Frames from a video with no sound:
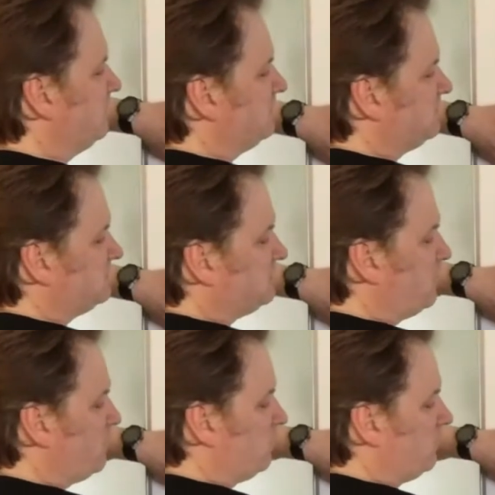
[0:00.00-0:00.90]

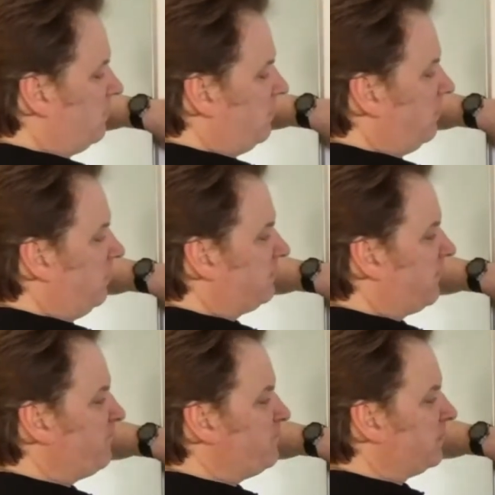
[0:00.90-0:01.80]
So, the
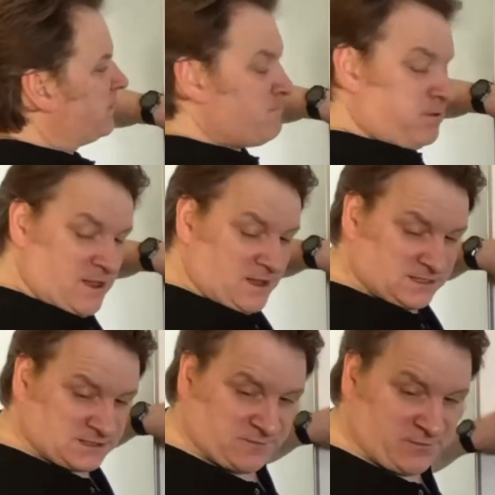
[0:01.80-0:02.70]
government
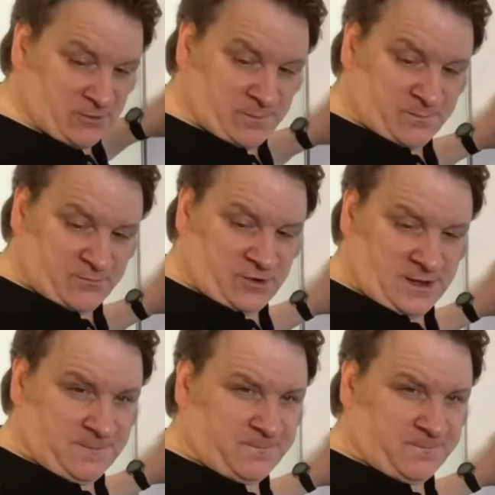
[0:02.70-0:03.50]
compliance form, right?